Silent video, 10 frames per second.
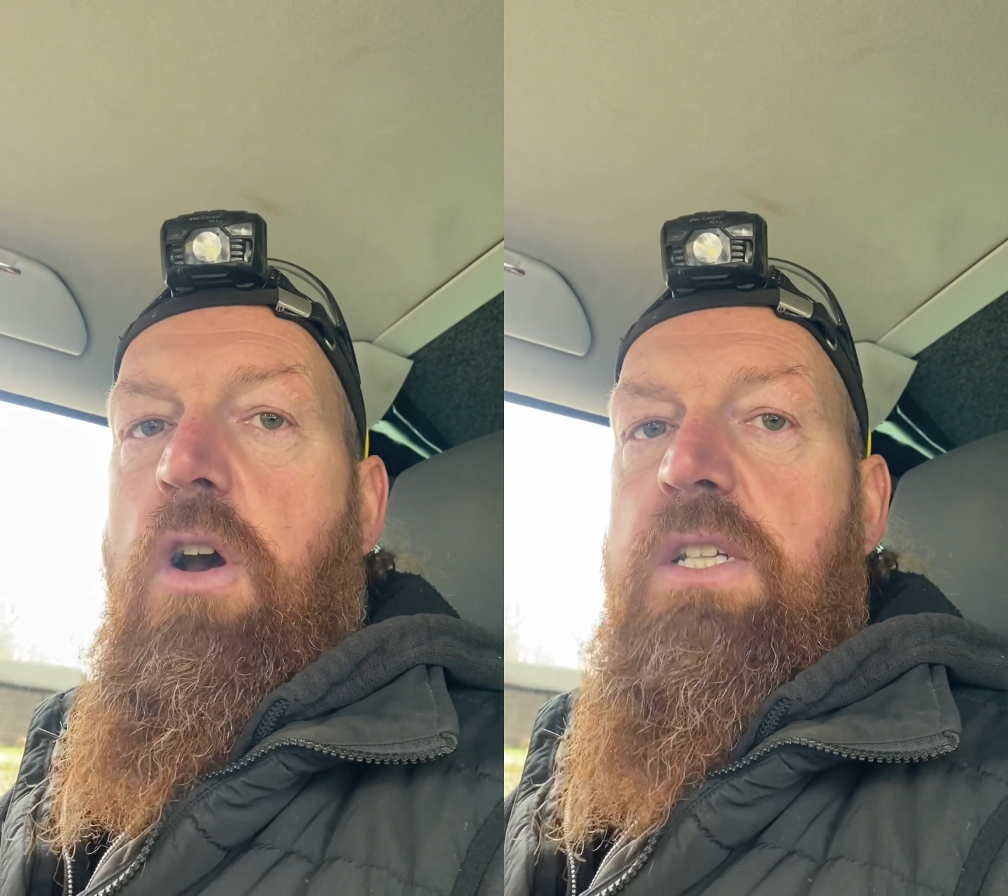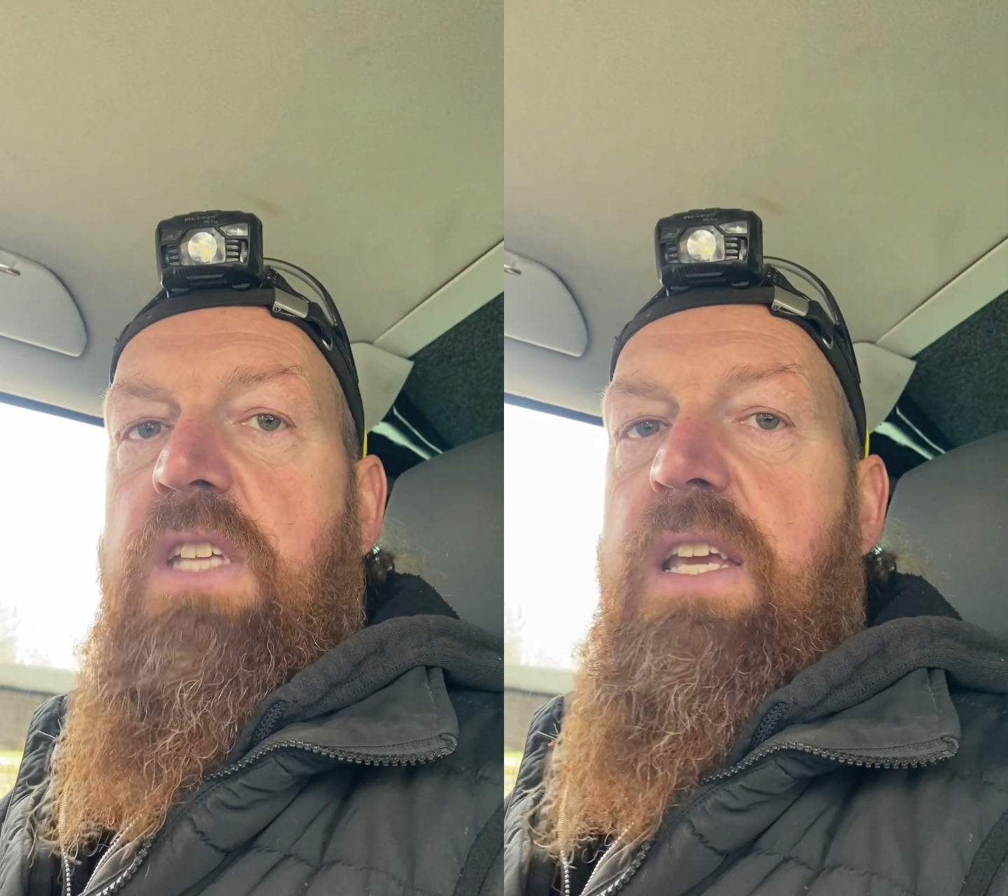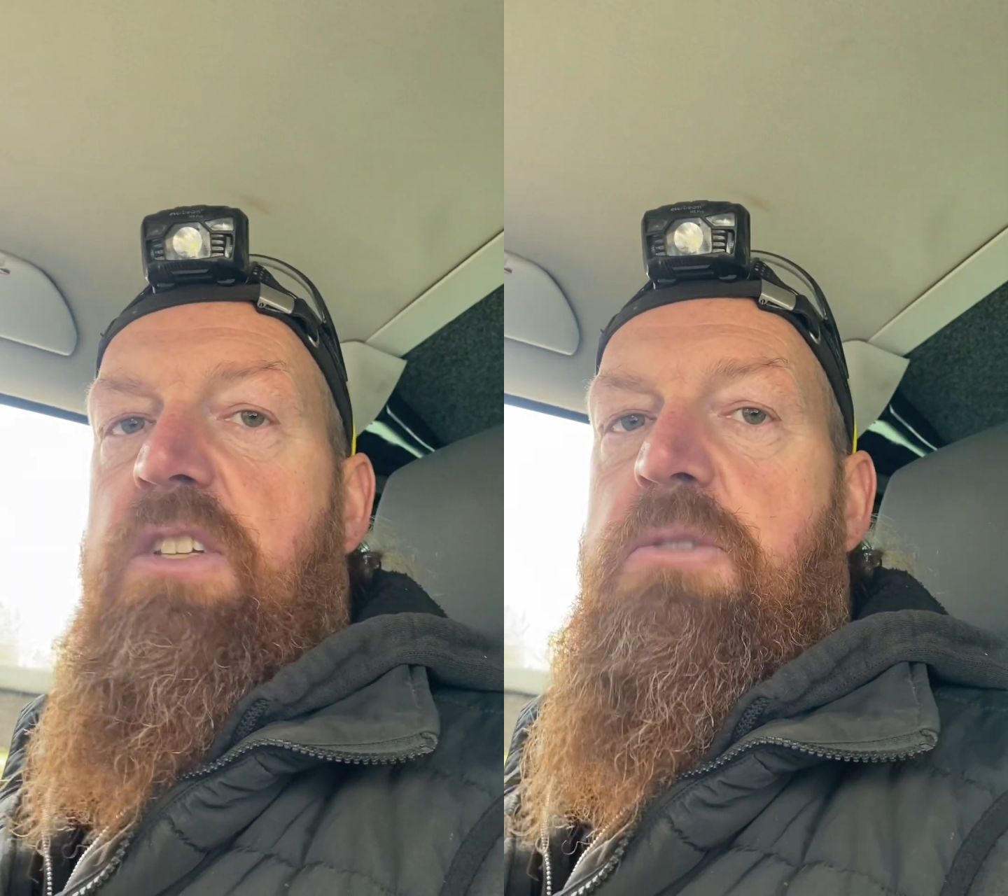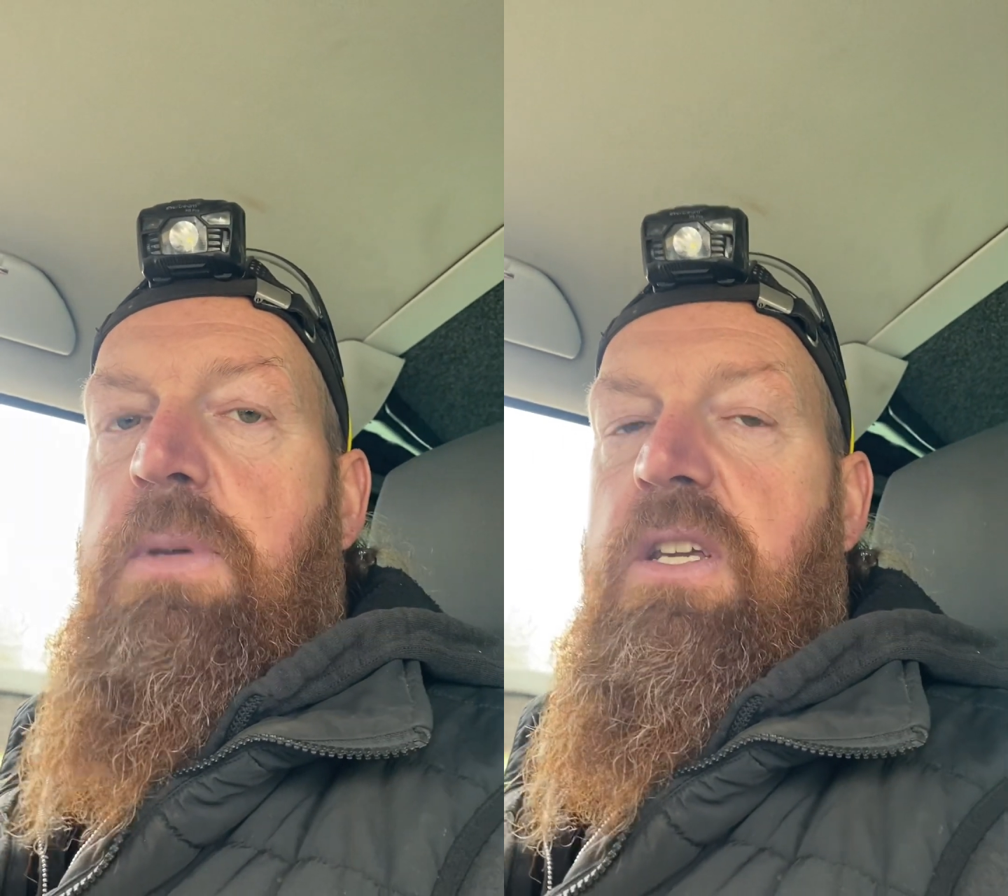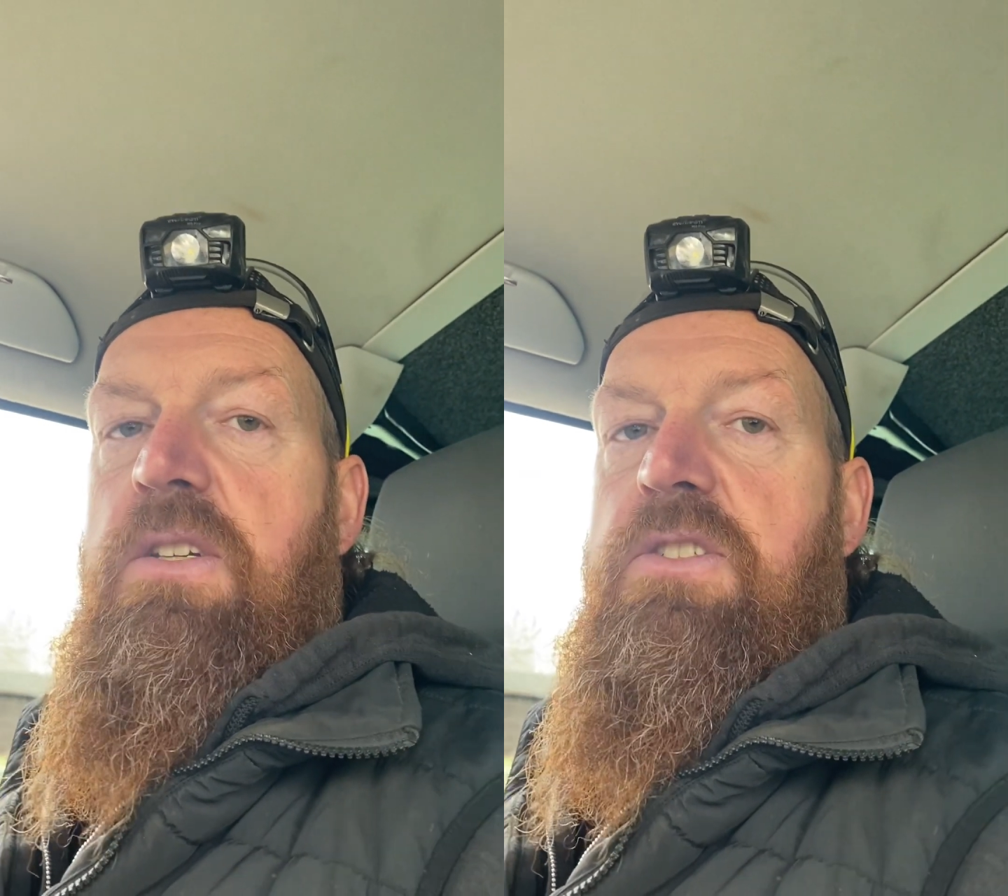ideas,
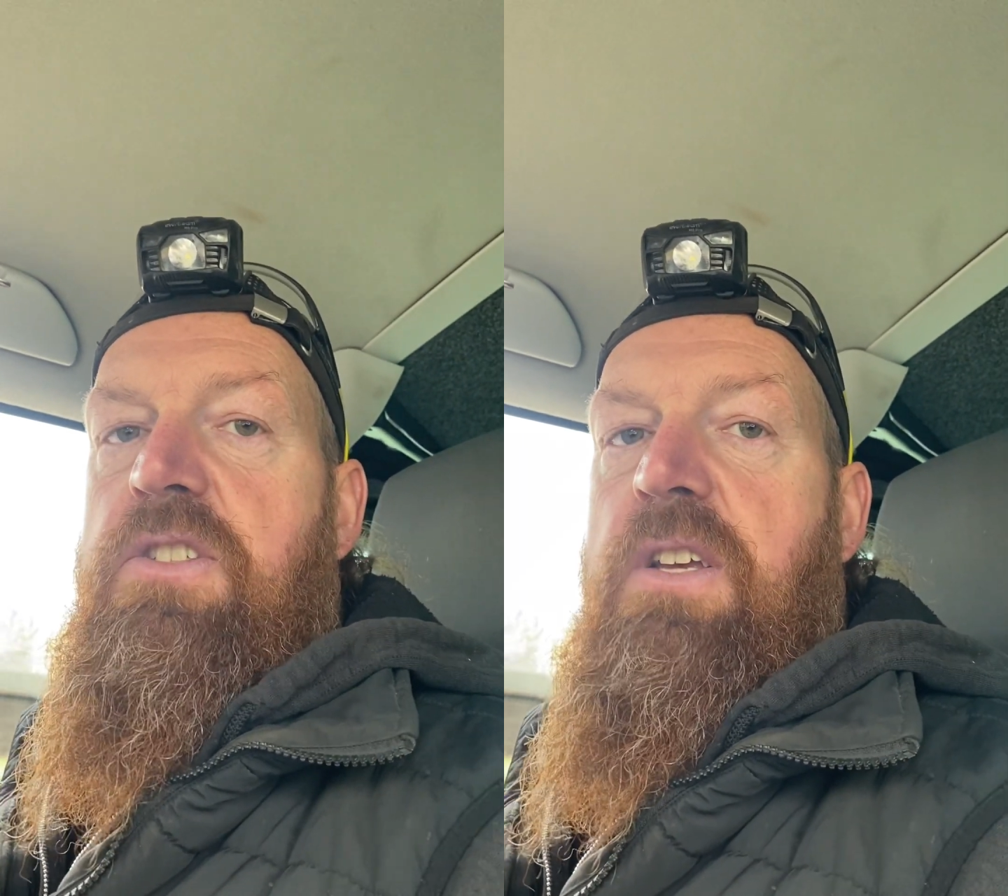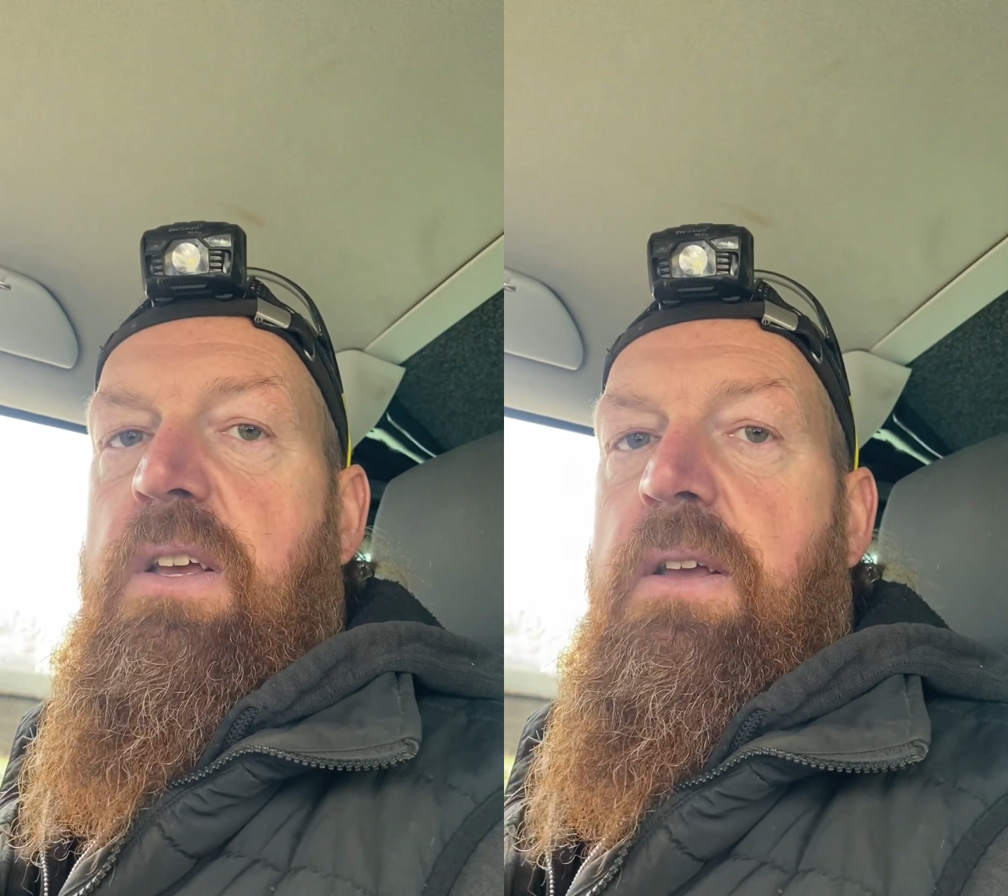because